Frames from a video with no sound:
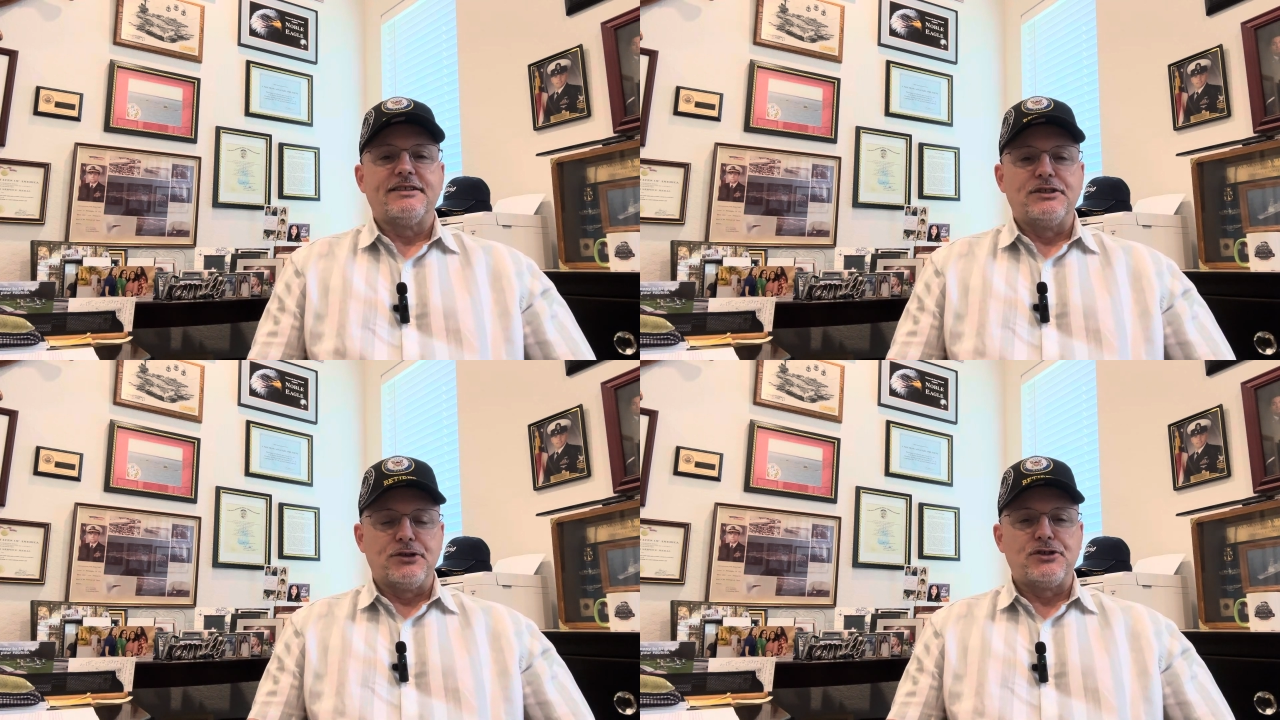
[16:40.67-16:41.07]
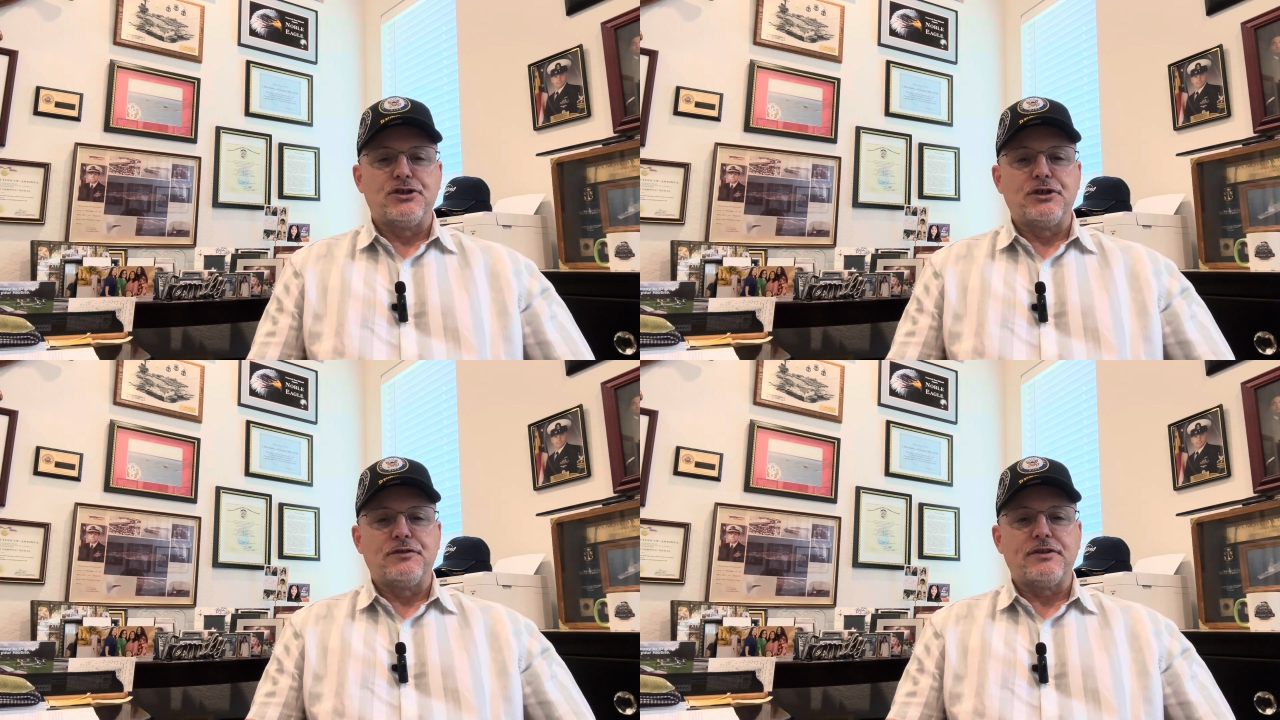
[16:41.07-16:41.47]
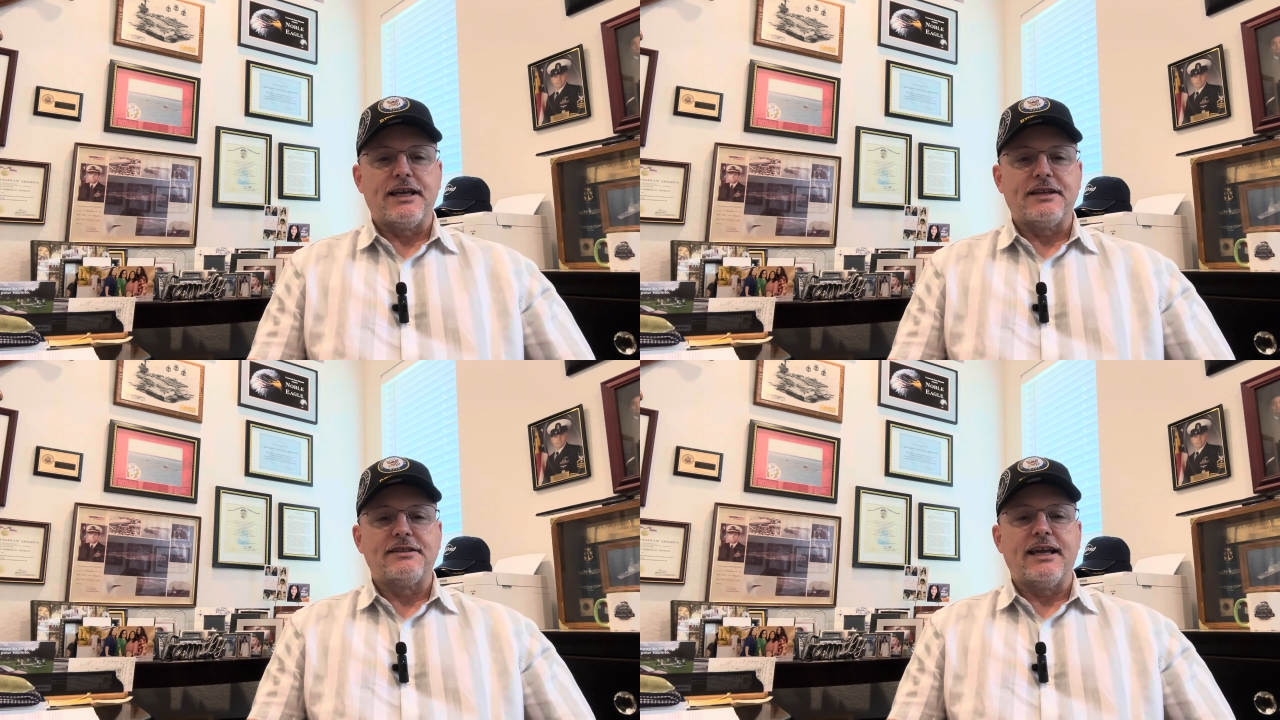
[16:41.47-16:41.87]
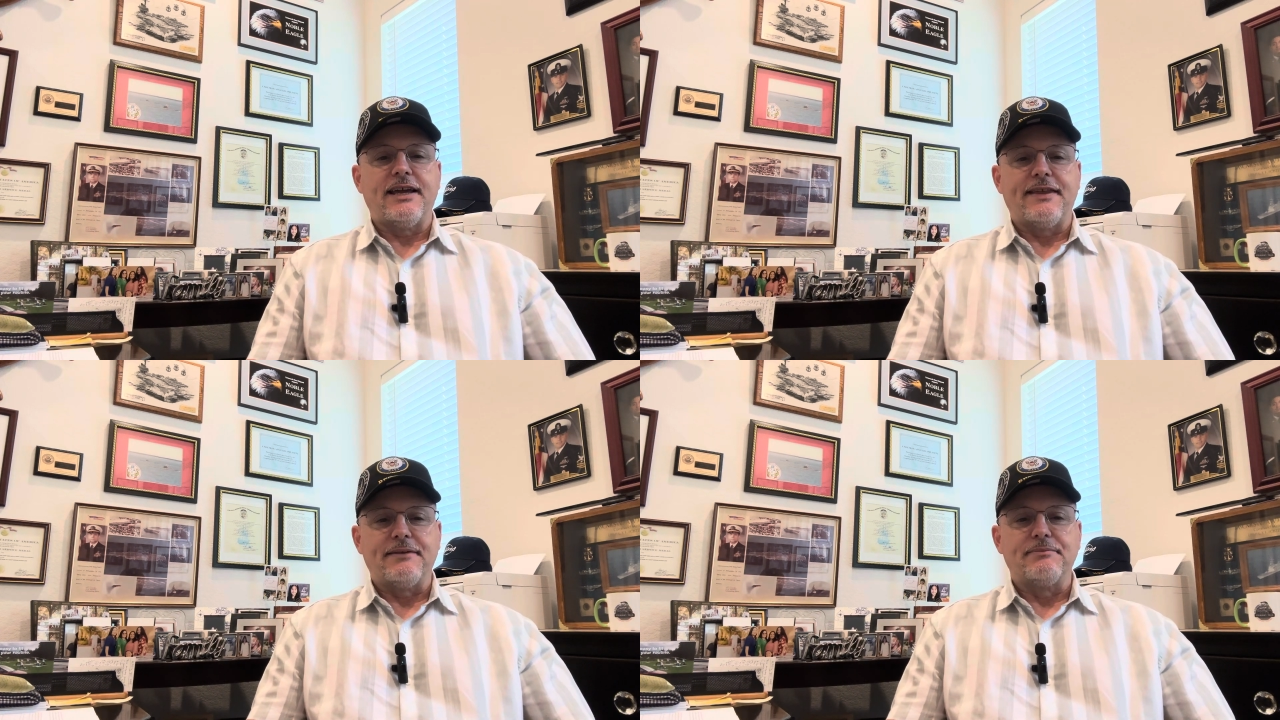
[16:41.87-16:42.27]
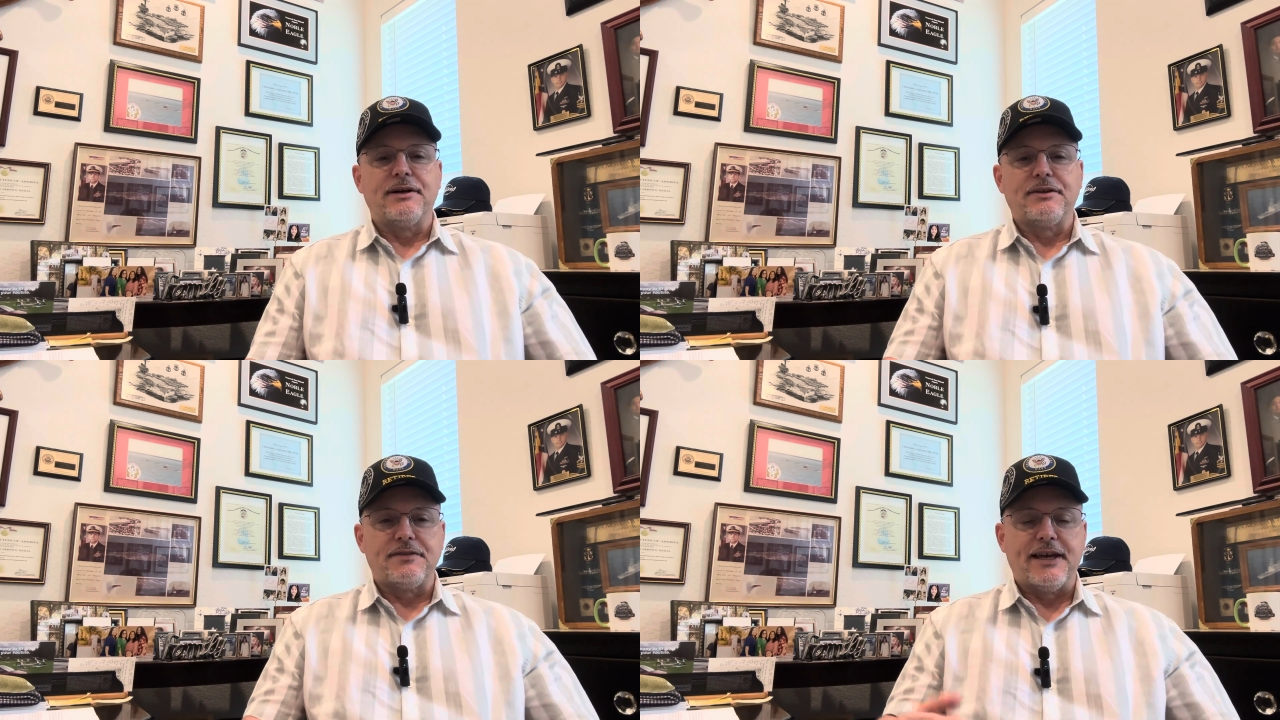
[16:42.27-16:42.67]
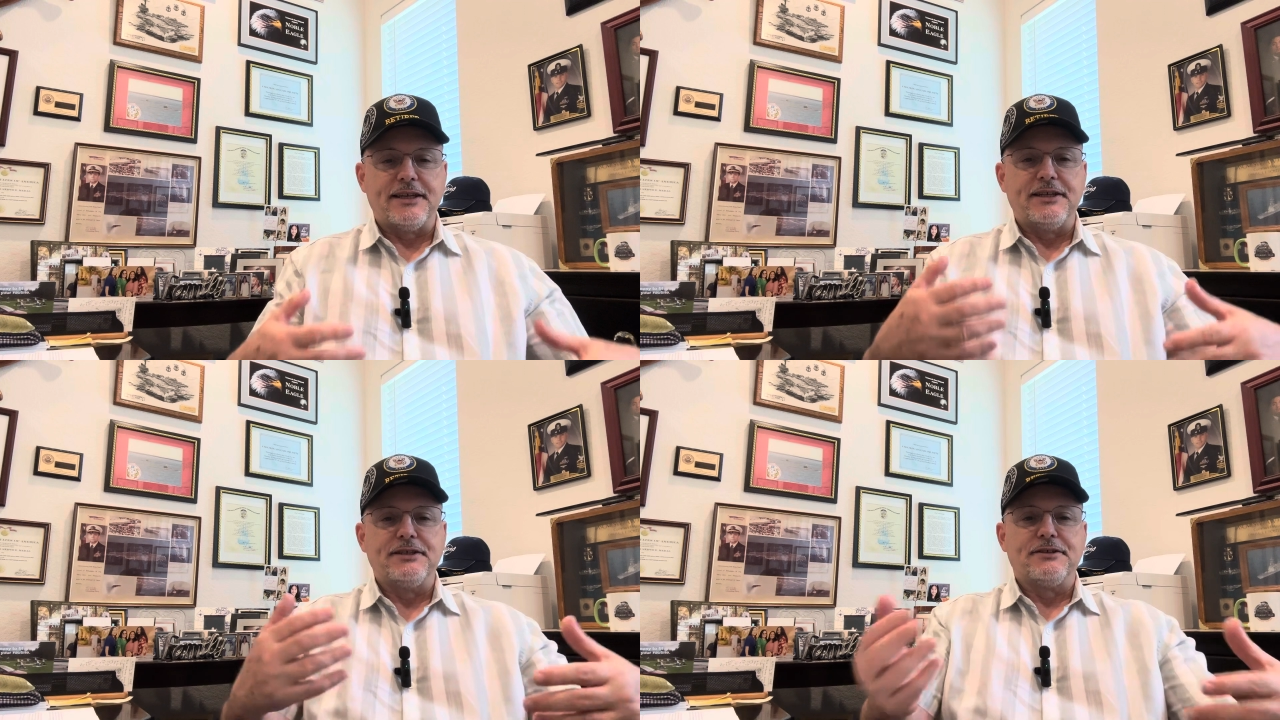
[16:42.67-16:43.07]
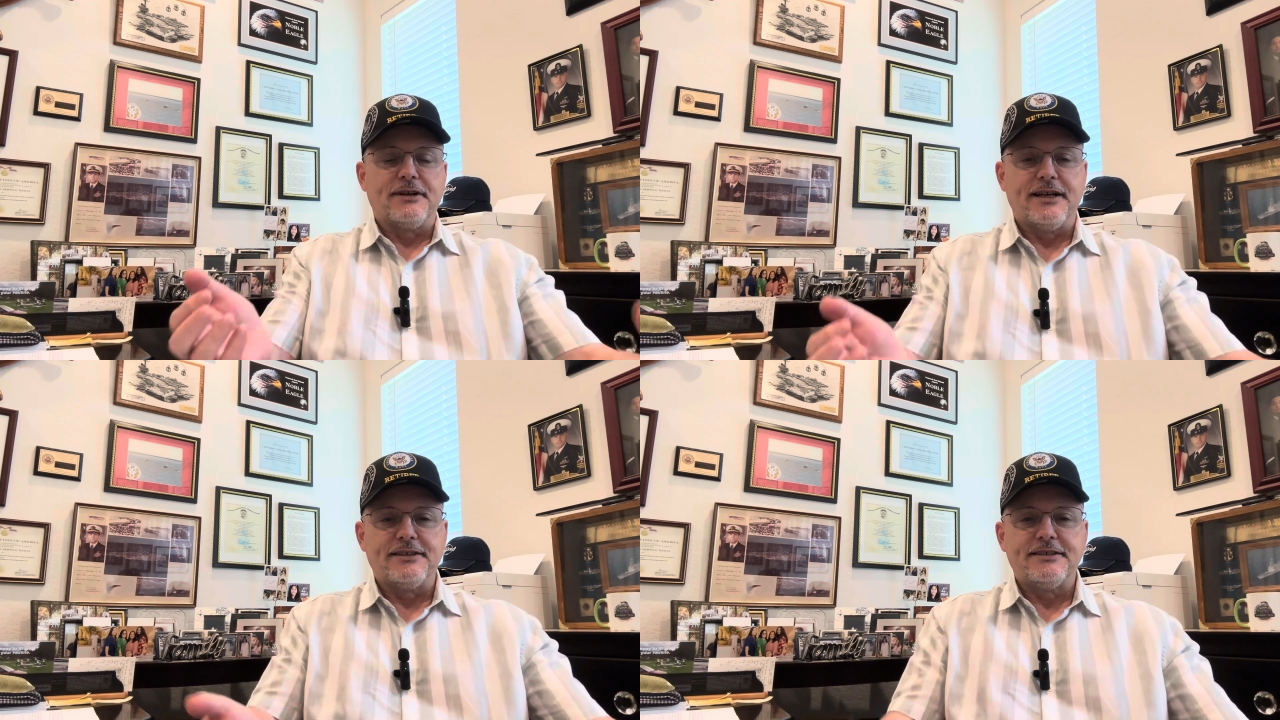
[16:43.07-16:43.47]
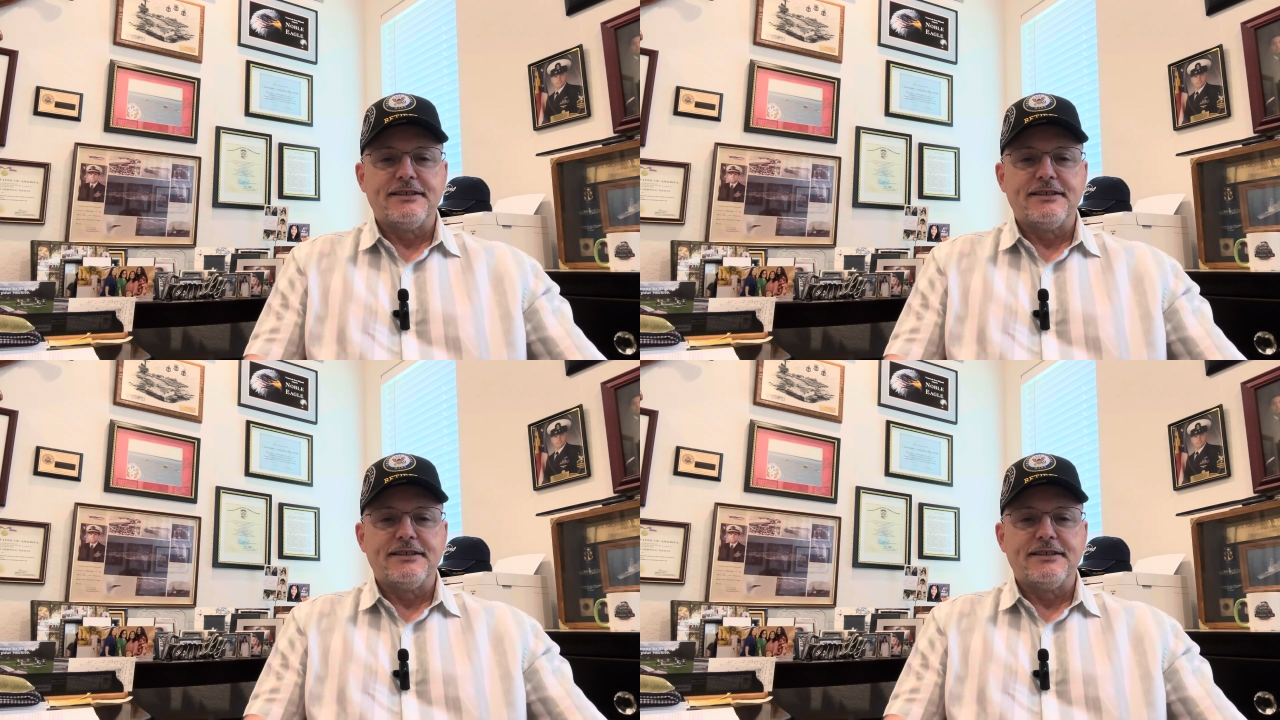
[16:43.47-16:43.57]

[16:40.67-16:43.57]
Your journey for that day, that month, that year, right?